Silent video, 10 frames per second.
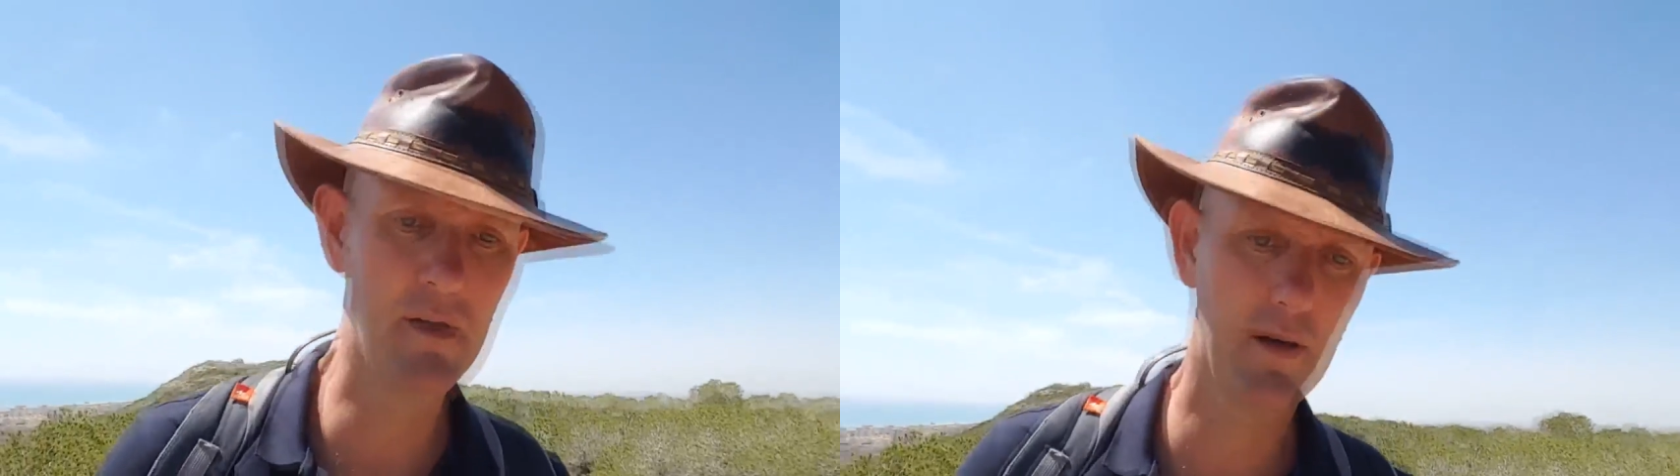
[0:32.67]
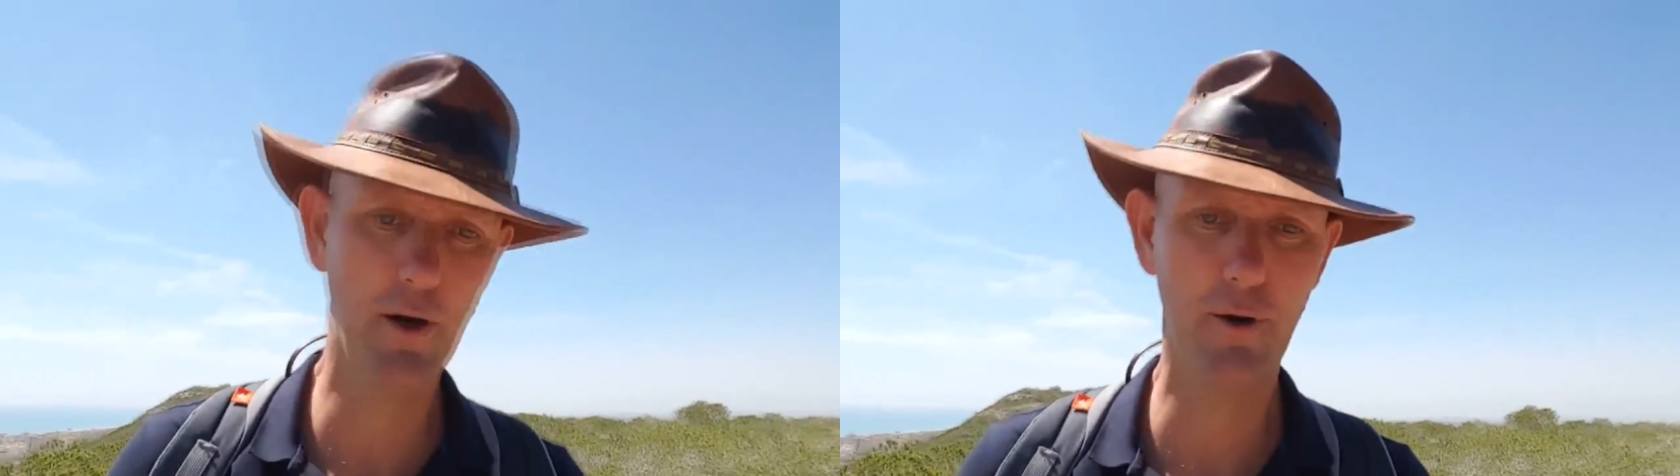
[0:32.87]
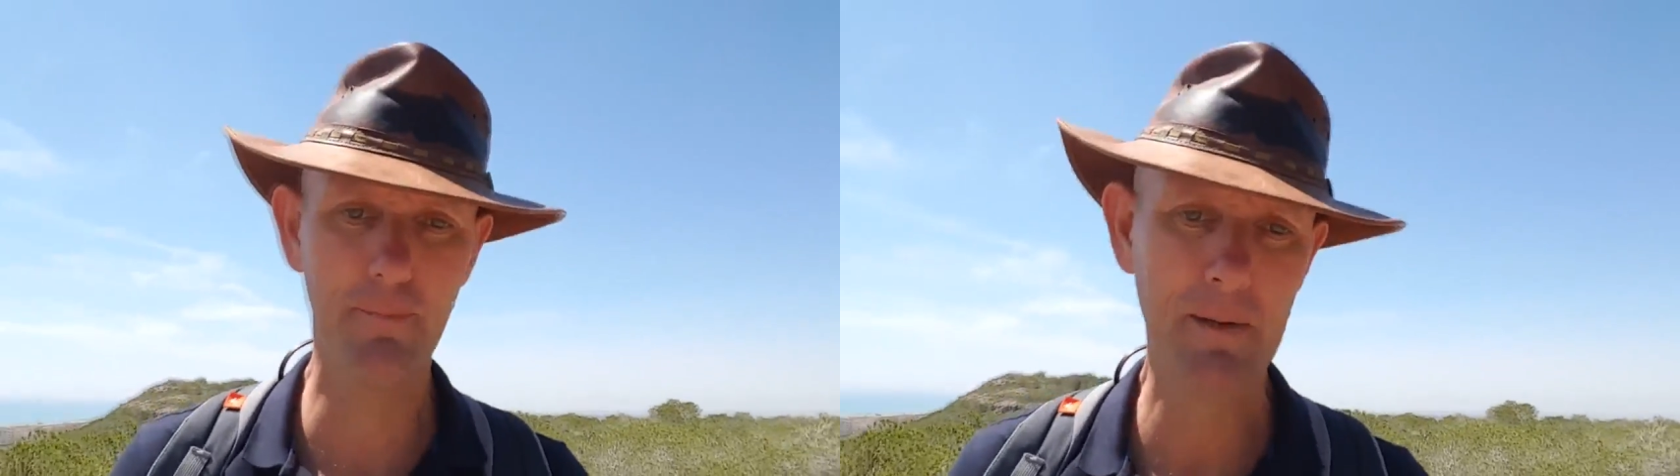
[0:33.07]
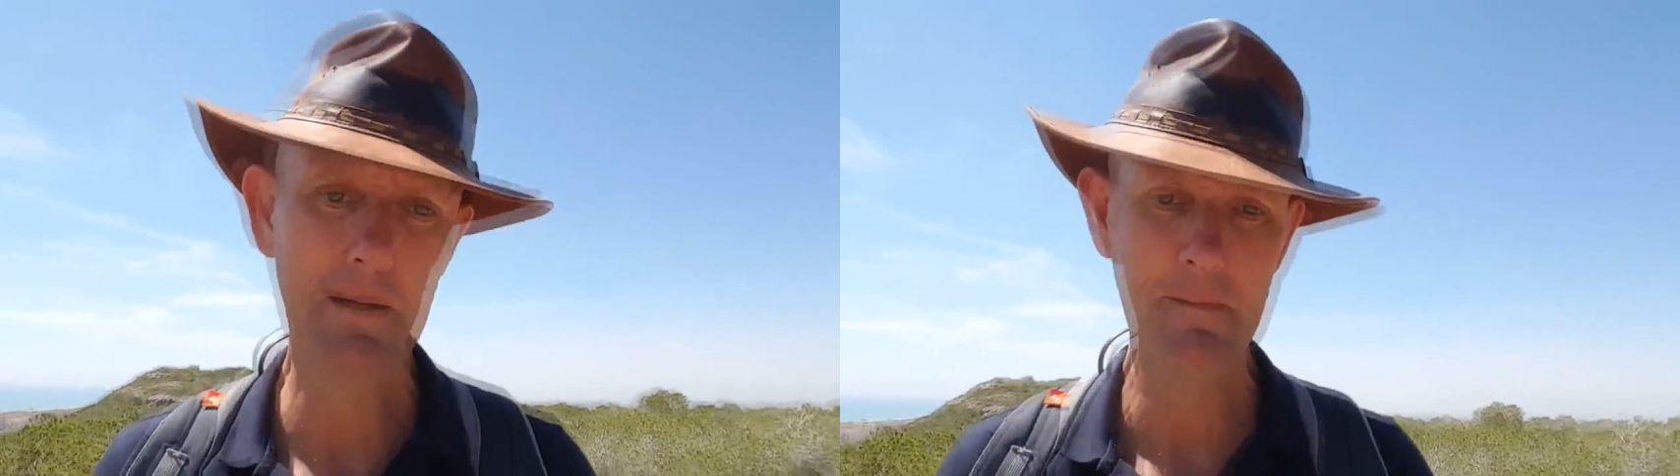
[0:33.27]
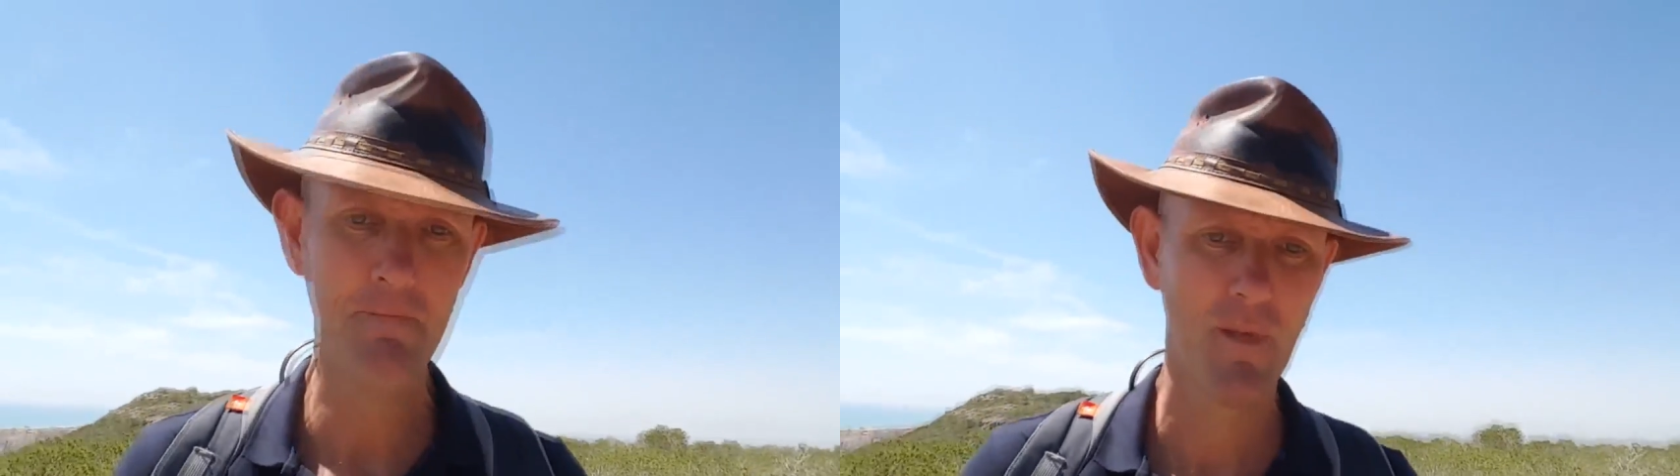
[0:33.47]
You know,
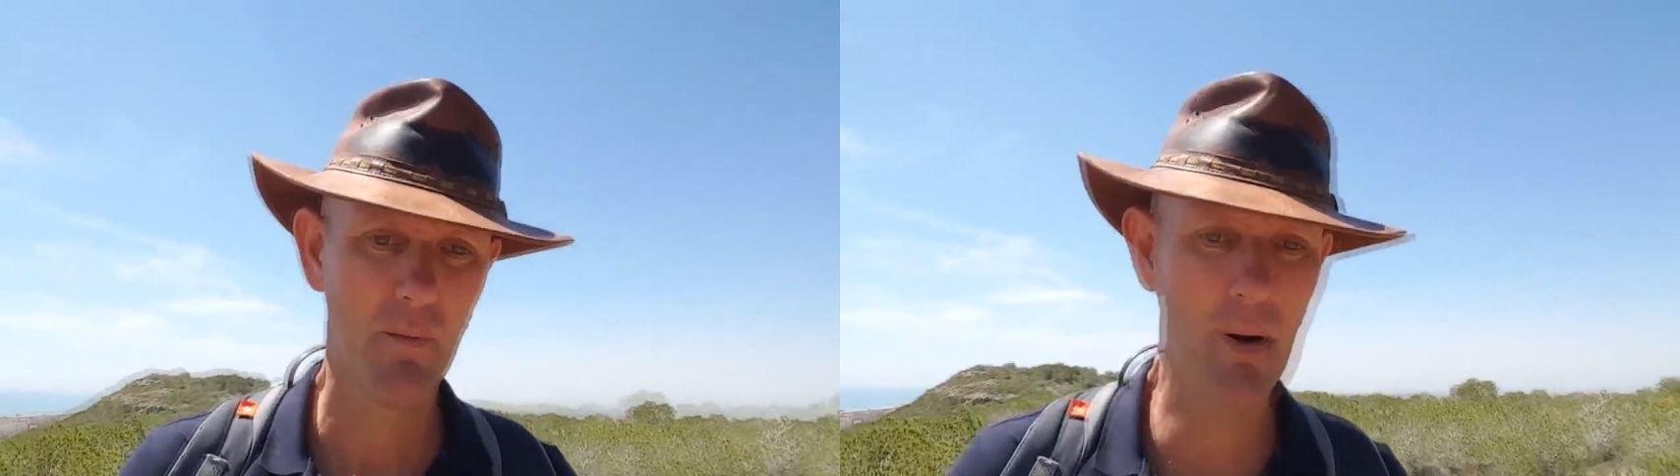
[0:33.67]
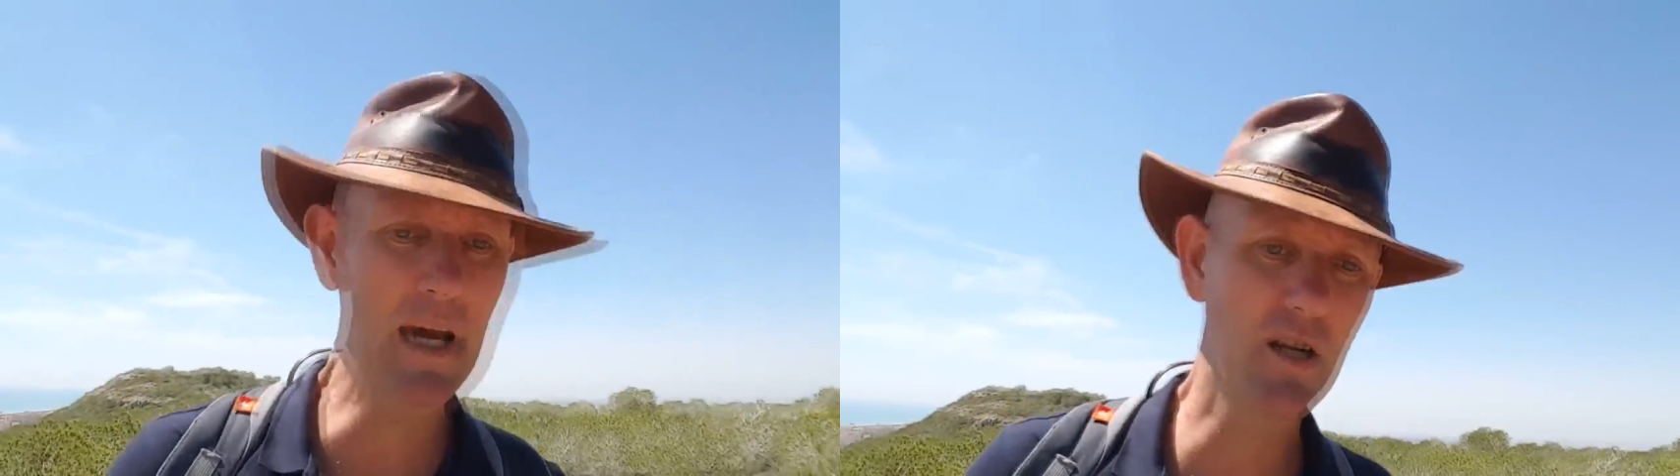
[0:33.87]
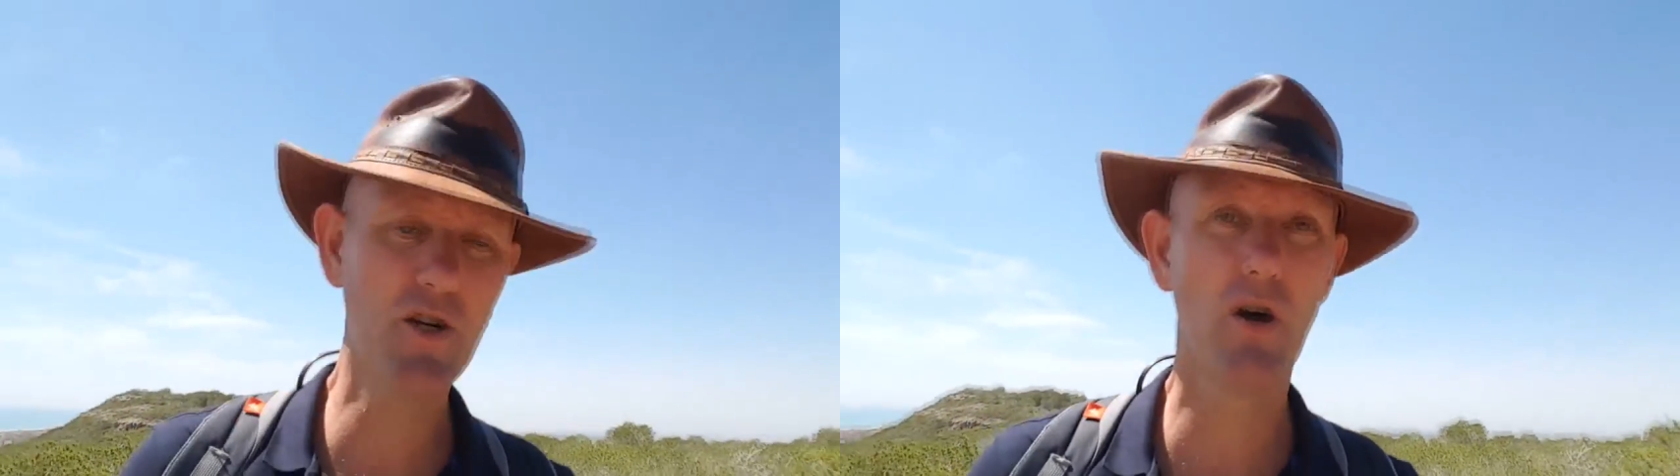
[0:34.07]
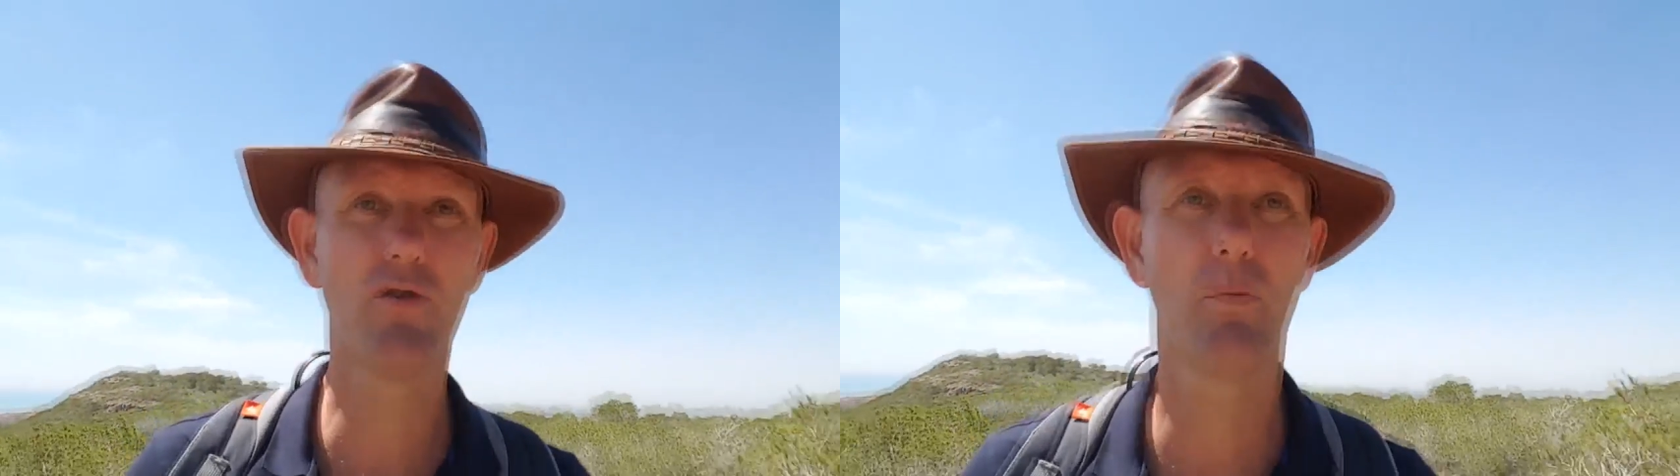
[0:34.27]
pain shows